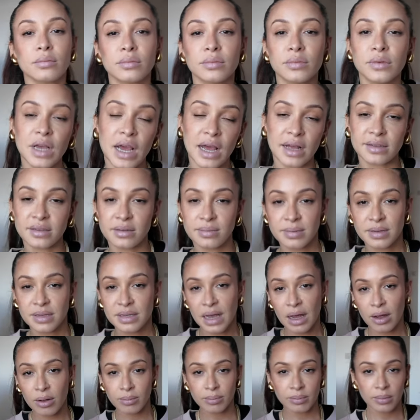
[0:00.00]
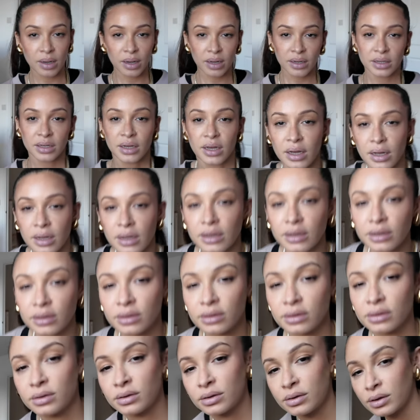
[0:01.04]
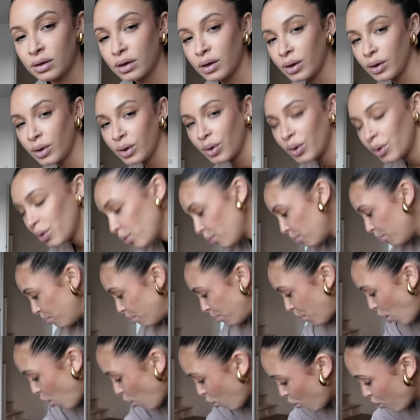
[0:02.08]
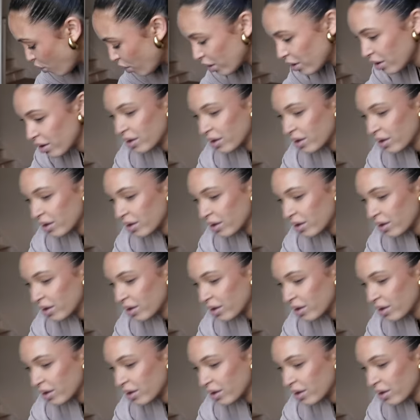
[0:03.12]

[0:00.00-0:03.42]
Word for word: Yes, I'm sat on my uh, ball,